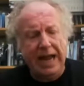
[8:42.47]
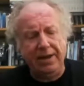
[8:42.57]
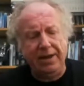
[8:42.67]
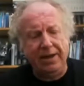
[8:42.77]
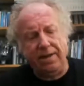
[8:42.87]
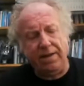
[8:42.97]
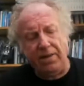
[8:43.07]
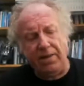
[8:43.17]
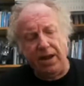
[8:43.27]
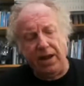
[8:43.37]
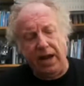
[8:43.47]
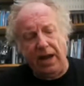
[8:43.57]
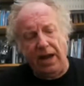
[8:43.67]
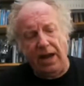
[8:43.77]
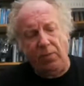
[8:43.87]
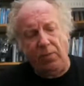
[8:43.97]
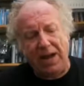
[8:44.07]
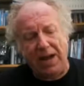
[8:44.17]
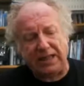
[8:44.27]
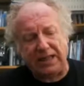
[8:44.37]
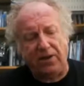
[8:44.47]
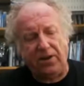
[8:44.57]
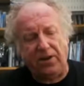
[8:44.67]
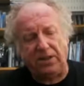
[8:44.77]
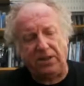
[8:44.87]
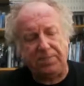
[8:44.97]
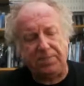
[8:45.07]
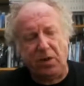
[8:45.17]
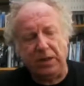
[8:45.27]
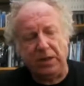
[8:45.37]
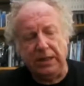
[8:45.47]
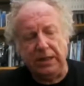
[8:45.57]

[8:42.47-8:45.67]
and uh, when Max first spoke